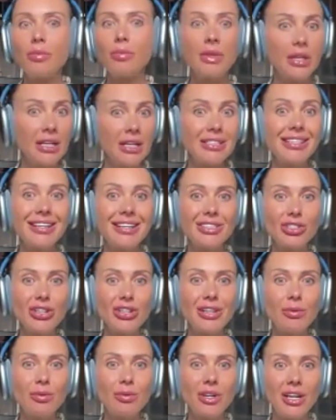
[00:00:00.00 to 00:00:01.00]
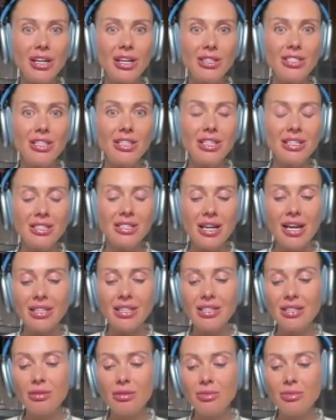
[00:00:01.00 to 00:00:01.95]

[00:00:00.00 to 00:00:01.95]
That's actually what I did. I did a